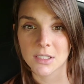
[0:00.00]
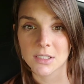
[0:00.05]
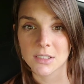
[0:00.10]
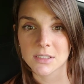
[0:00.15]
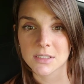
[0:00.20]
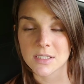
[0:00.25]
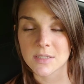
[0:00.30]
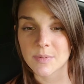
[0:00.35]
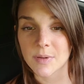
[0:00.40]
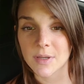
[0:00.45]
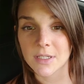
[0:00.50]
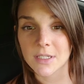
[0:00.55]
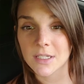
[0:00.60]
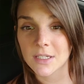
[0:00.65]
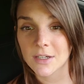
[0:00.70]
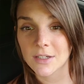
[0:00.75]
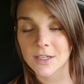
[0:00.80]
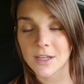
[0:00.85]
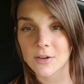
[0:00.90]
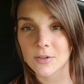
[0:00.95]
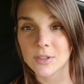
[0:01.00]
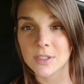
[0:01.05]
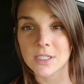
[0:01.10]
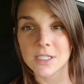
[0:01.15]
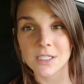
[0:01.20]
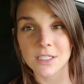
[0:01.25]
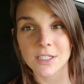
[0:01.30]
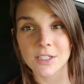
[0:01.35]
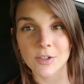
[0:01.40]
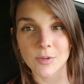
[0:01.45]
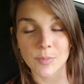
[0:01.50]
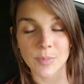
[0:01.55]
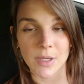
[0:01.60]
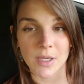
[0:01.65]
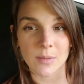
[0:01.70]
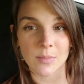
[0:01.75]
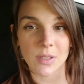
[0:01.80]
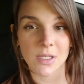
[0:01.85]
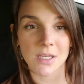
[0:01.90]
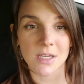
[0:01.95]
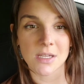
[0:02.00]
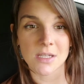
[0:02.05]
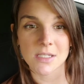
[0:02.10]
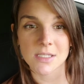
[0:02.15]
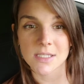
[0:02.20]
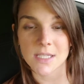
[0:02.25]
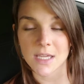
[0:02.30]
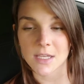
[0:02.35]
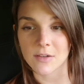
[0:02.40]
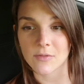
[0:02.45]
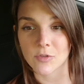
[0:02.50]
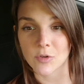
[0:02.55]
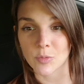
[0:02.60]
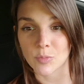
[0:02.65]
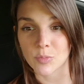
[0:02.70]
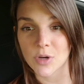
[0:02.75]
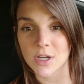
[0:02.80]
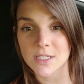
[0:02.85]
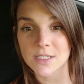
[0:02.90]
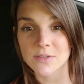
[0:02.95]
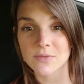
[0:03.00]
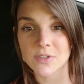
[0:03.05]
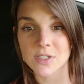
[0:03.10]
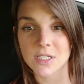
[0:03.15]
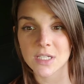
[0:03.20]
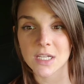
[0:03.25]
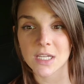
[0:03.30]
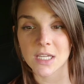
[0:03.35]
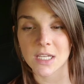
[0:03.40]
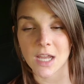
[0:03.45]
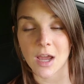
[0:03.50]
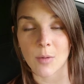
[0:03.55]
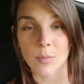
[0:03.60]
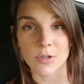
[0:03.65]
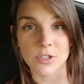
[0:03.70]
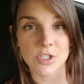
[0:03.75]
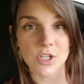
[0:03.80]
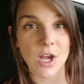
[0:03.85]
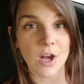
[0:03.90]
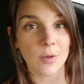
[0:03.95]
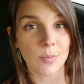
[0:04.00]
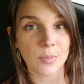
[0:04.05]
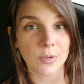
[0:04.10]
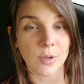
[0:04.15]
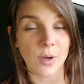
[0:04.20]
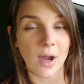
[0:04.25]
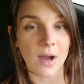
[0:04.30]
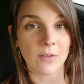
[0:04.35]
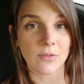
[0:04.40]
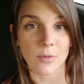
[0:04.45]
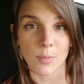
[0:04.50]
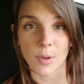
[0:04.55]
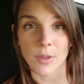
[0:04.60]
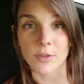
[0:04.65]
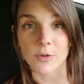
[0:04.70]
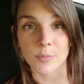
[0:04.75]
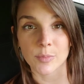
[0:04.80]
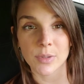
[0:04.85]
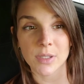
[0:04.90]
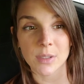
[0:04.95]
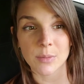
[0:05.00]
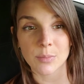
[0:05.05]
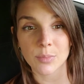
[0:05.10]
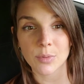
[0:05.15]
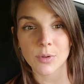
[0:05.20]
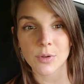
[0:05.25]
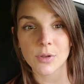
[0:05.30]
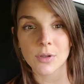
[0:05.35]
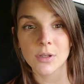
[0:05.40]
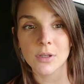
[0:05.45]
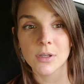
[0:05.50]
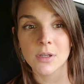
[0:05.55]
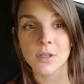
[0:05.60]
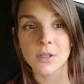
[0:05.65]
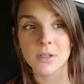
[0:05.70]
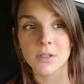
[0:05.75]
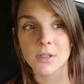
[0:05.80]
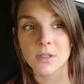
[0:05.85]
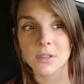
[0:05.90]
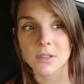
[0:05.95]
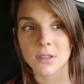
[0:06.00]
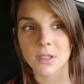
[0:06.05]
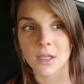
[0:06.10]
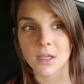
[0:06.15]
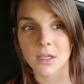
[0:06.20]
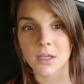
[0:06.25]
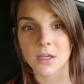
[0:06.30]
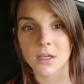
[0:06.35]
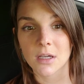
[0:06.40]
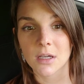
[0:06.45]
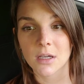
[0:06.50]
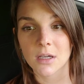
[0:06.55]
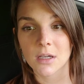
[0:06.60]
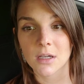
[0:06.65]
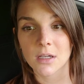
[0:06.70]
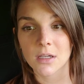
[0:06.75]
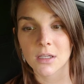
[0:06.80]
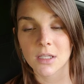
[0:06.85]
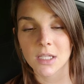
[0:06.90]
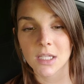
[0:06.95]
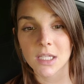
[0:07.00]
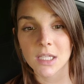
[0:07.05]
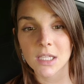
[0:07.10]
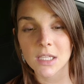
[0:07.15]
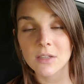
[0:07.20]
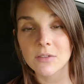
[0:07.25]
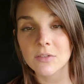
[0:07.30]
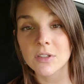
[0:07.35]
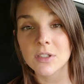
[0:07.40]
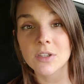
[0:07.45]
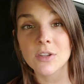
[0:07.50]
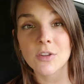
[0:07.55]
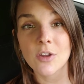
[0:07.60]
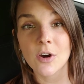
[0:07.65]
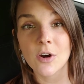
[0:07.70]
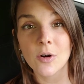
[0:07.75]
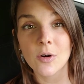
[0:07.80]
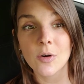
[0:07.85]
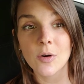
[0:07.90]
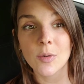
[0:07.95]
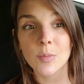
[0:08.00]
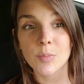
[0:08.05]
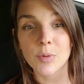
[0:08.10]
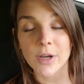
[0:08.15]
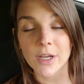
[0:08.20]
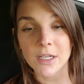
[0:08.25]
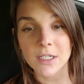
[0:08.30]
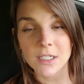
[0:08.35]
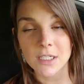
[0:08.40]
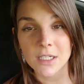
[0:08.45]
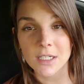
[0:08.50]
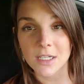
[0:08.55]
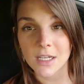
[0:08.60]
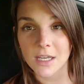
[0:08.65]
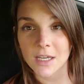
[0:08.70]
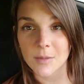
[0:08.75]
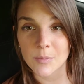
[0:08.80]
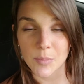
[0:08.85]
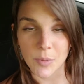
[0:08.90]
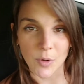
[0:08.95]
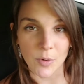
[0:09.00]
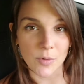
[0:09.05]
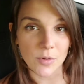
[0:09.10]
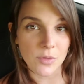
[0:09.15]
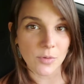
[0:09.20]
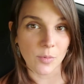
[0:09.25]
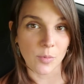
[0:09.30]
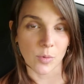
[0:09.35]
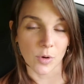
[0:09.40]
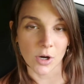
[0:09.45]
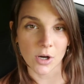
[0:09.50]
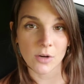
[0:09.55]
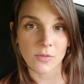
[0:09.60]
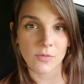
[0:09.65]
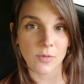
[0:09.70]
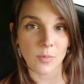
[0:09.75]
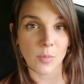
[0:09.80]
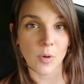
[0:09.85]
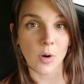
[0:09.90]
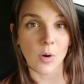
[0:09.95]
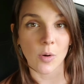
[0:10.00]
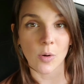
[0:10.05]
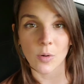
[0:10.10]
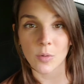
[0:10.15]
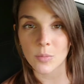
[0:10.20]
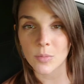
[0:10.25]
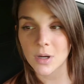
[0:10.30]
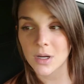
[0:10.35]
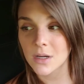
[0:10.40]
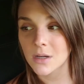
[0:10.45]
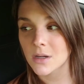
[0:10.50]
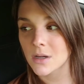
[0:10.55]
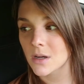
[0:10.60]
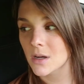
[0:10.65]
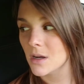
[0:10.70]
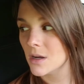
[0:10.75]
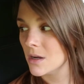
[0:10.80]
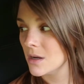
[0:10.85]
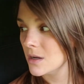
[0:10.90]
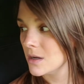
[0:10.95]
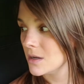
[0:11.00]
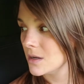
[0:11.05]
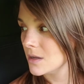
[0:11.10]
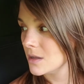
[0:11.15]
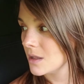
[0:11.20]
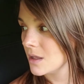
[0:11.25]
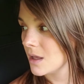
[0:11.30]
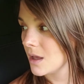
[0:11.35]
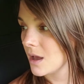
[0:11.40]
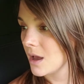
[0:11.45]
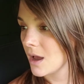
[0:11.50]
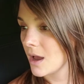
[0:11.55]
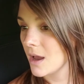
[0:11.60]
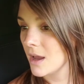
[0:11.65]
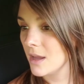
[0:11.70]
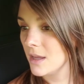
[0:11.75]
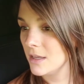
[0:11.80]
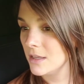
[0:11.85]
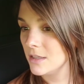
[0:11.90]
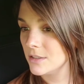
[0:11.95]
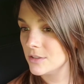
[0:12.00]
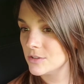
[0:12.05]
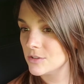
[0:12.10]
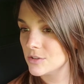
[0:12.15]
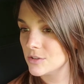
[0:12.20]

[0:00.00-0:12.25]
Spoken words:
depending on how needy your baby is and if you're breastfeeding and how much help you have from other people, like, even though Brandon and I both work from home, I